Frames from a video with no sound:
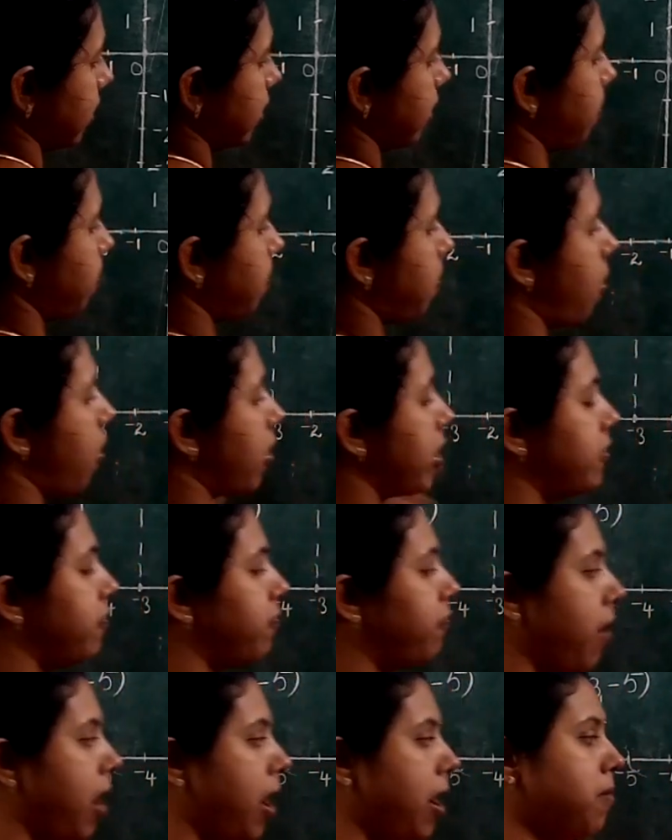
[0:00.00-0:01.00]
The point
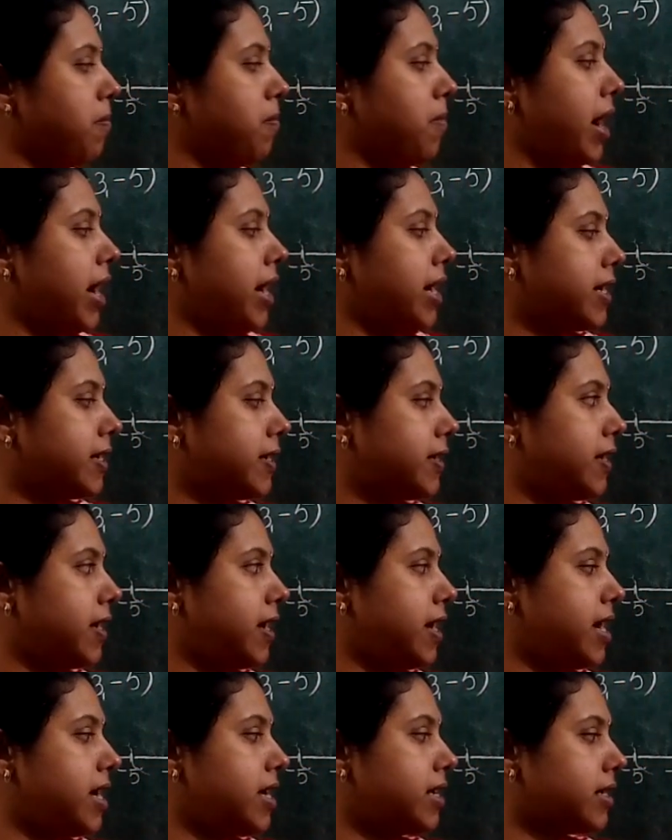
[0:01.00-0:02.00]
5 minus
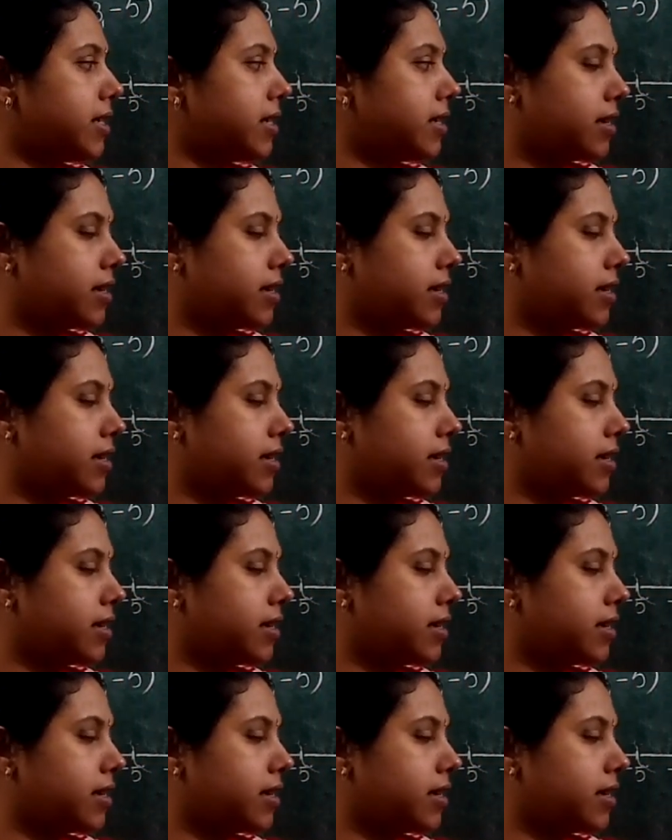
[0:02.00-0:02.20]
3